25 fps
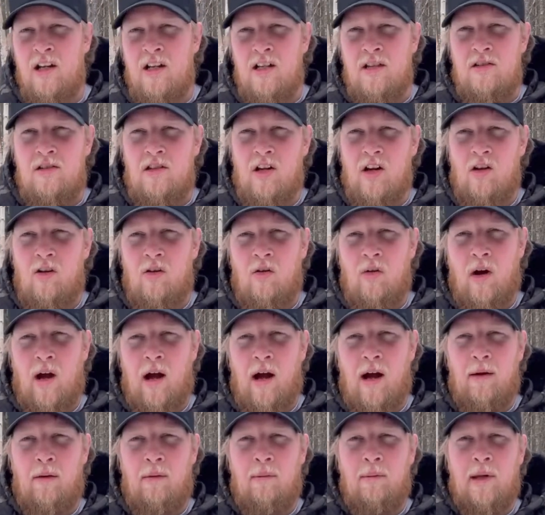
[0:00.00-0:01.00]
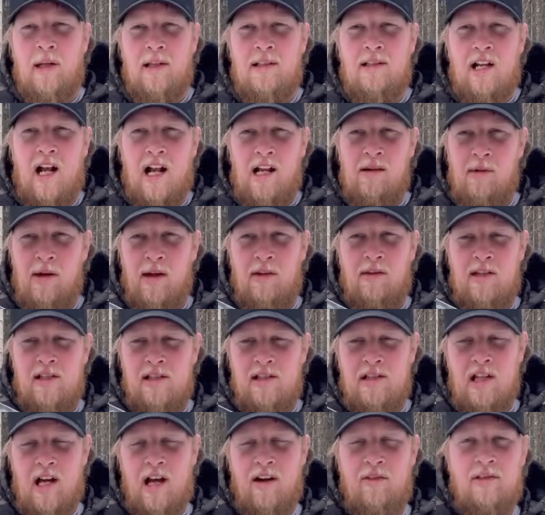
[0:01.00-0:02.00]
So I'm excited about
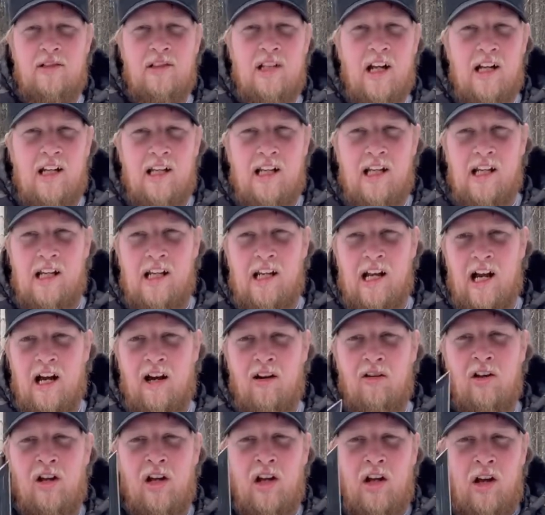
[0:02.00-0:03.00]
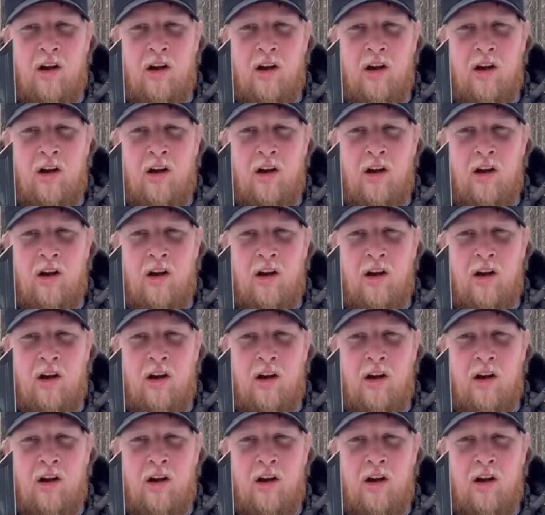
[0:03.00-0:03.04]
this knife, excited to get it out.